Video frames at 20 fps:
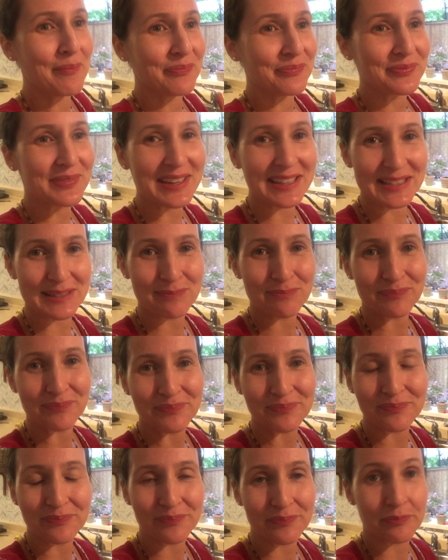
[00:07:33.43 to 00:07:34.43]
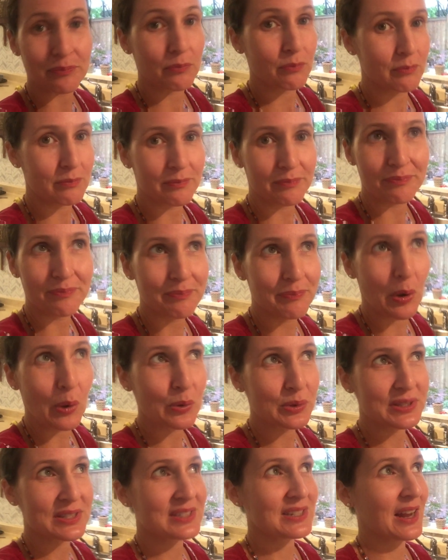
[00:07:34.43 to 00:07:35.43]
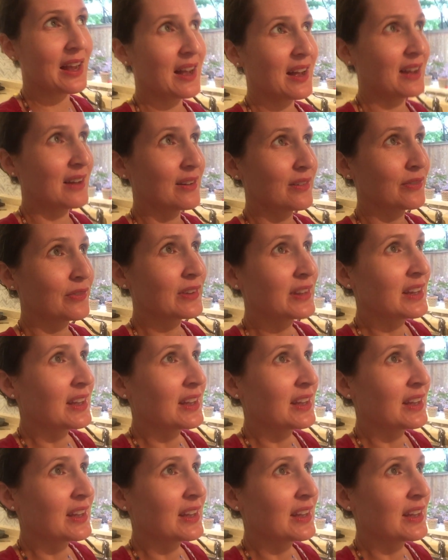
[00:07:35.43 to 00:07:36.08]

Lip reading: because most of